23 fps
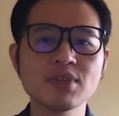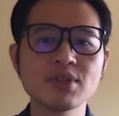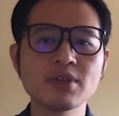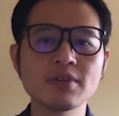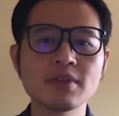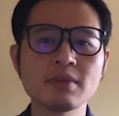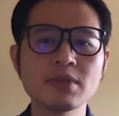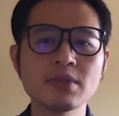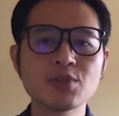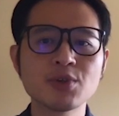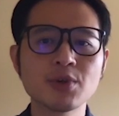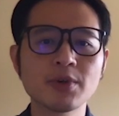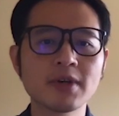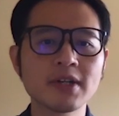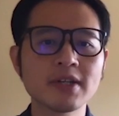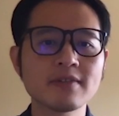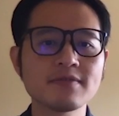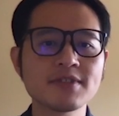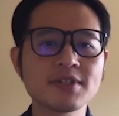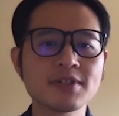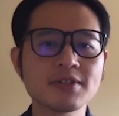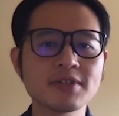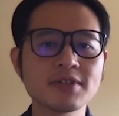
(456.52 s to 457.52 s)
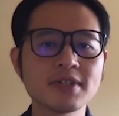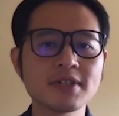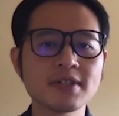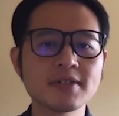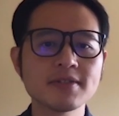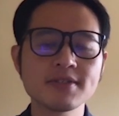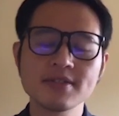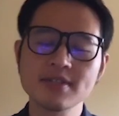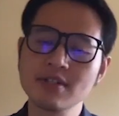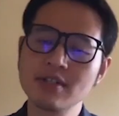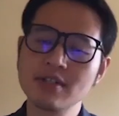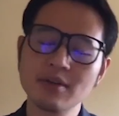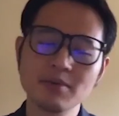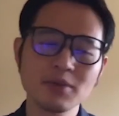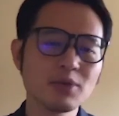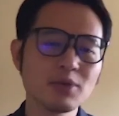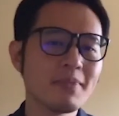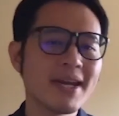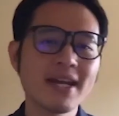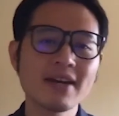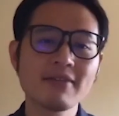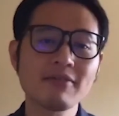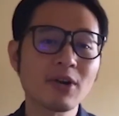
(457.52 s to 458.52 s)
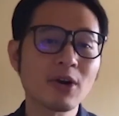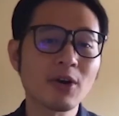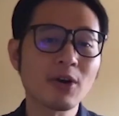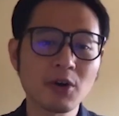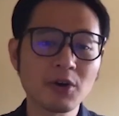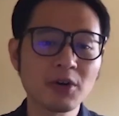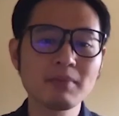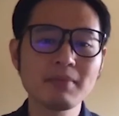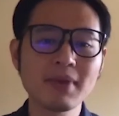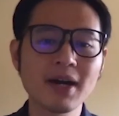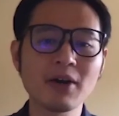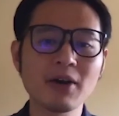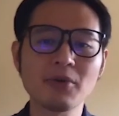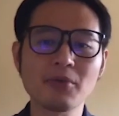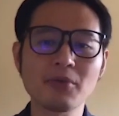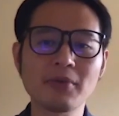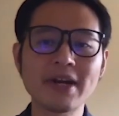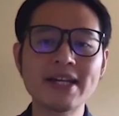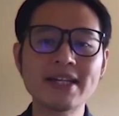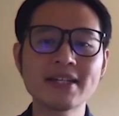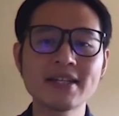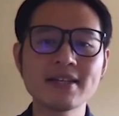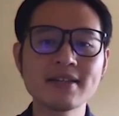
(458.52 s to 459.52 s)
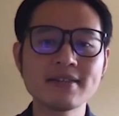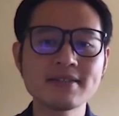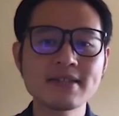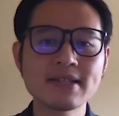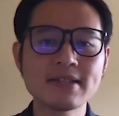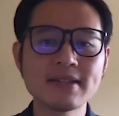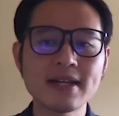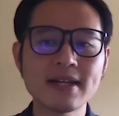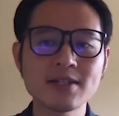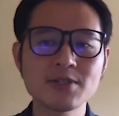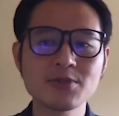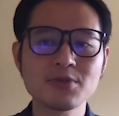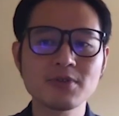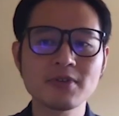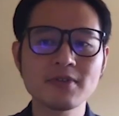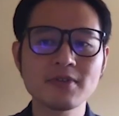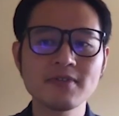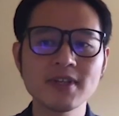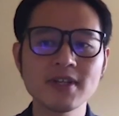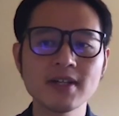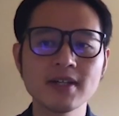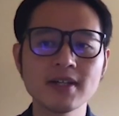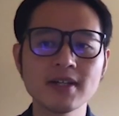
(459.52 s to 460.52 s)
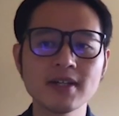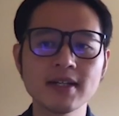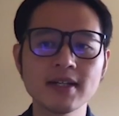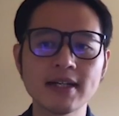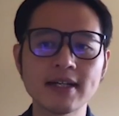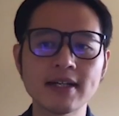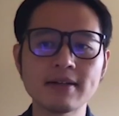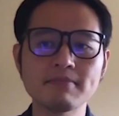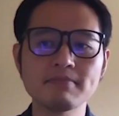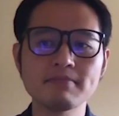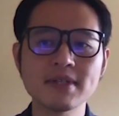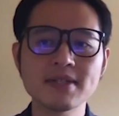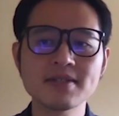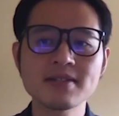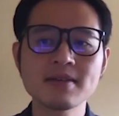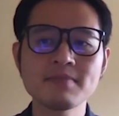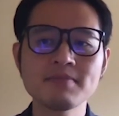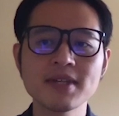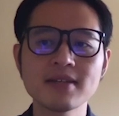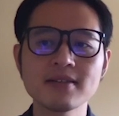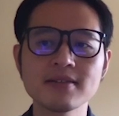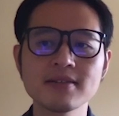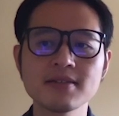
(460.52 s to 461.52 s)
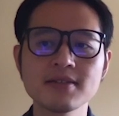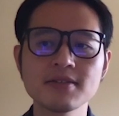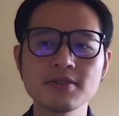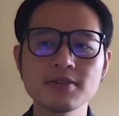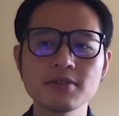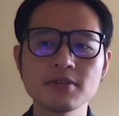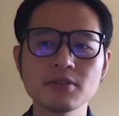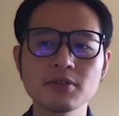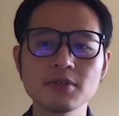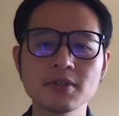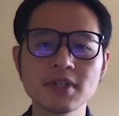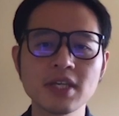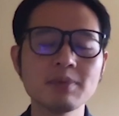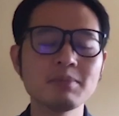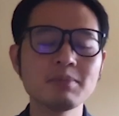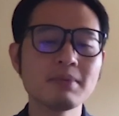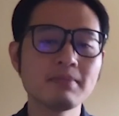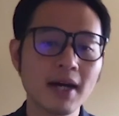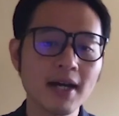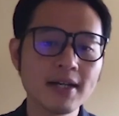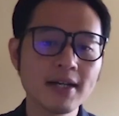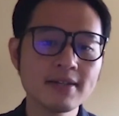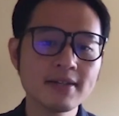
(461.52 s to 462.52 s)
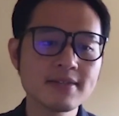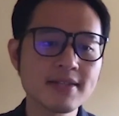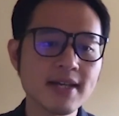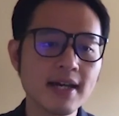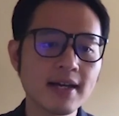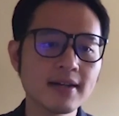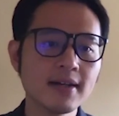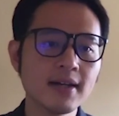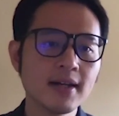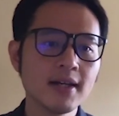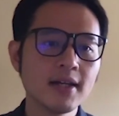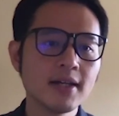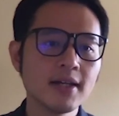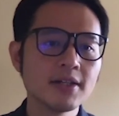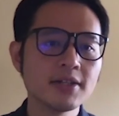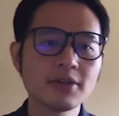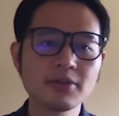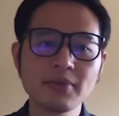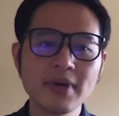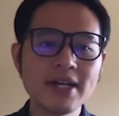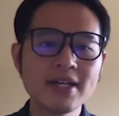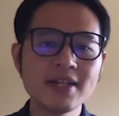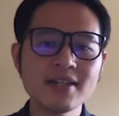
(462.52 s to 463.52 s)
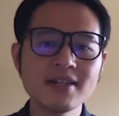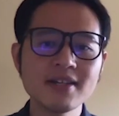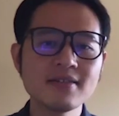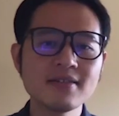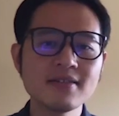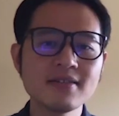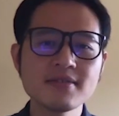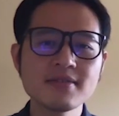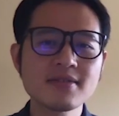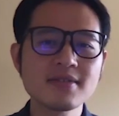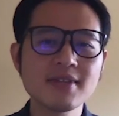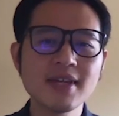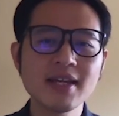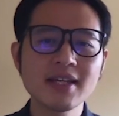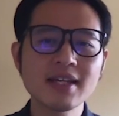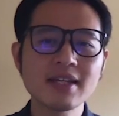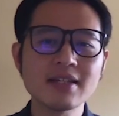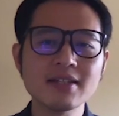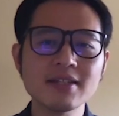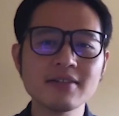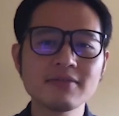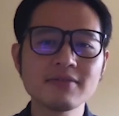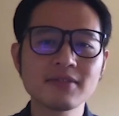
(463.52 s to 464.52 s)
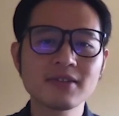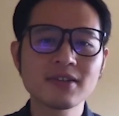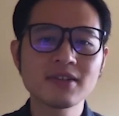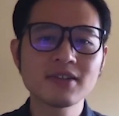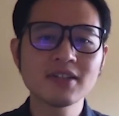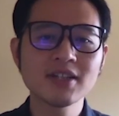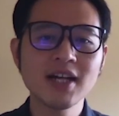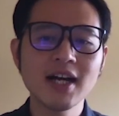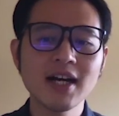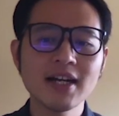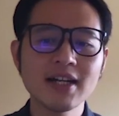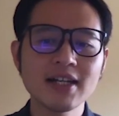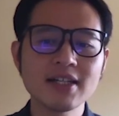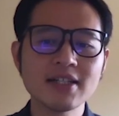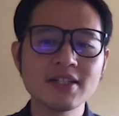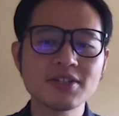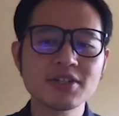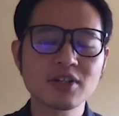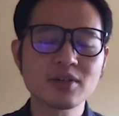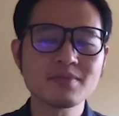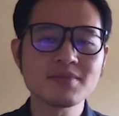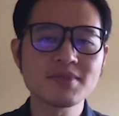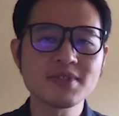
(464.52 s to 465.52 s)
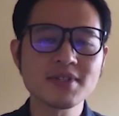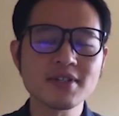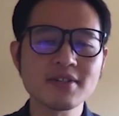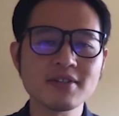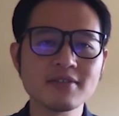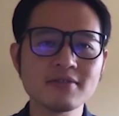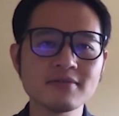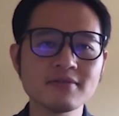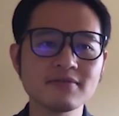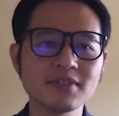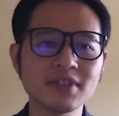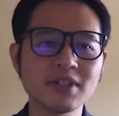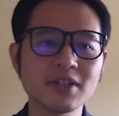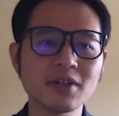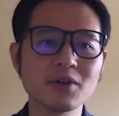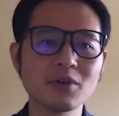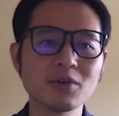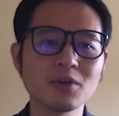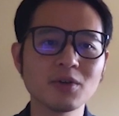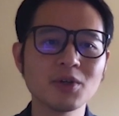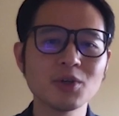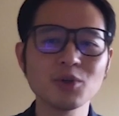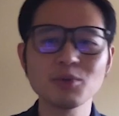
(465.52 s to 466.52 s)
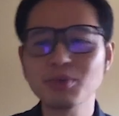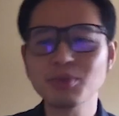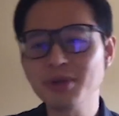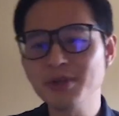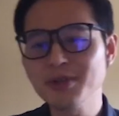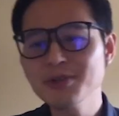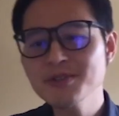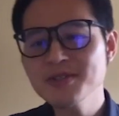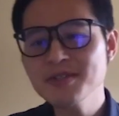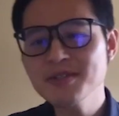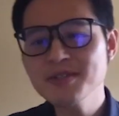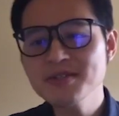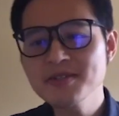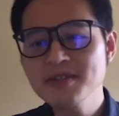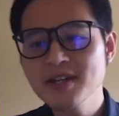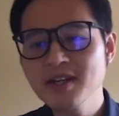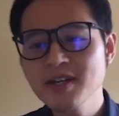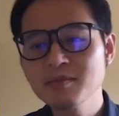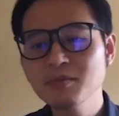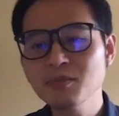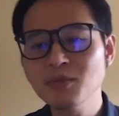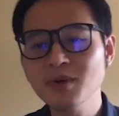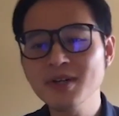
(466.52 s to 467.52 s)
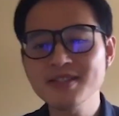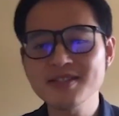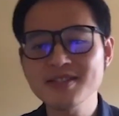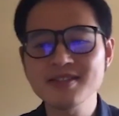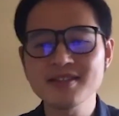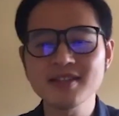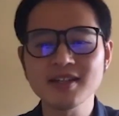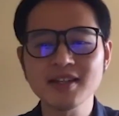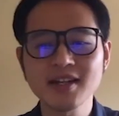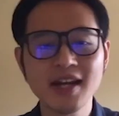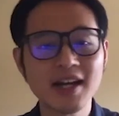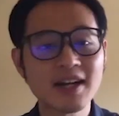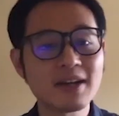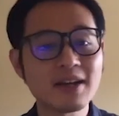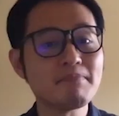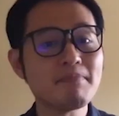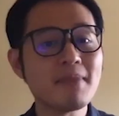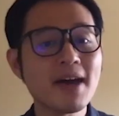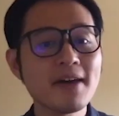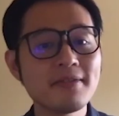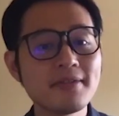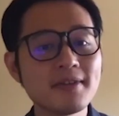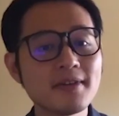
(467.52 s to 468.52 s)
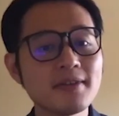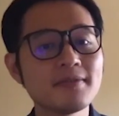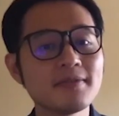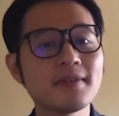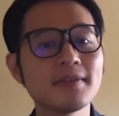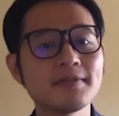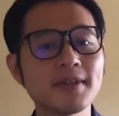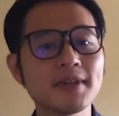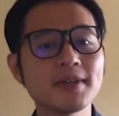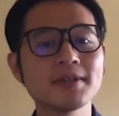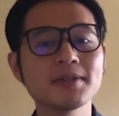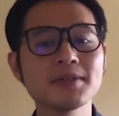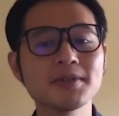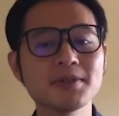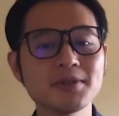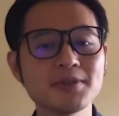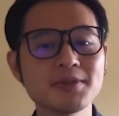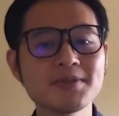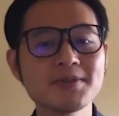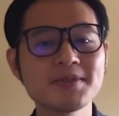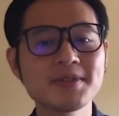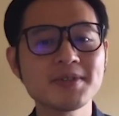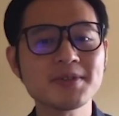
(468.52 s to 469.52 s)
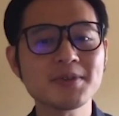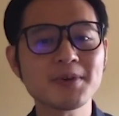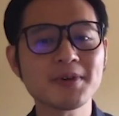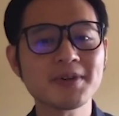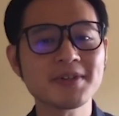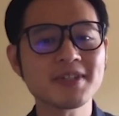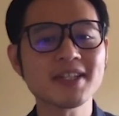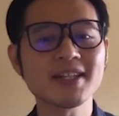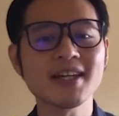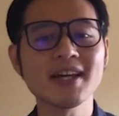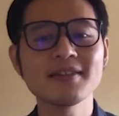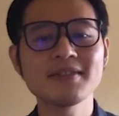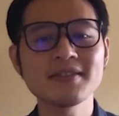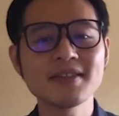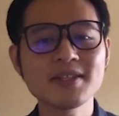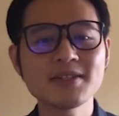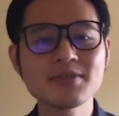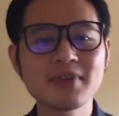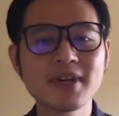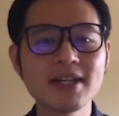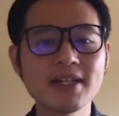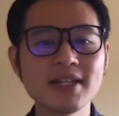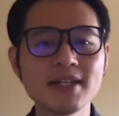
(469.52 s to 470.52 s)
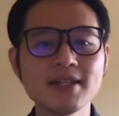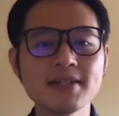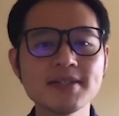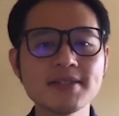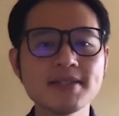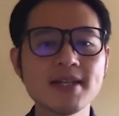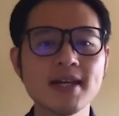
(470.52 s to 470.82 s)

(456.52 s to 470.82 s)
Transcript: majority of students, you may have heard about rankings and that sort of thing. But something to keep in mind is that, rankings, they can differ a lot in terms of, who produces them, what's the kind of method that they use in order to get these rankings.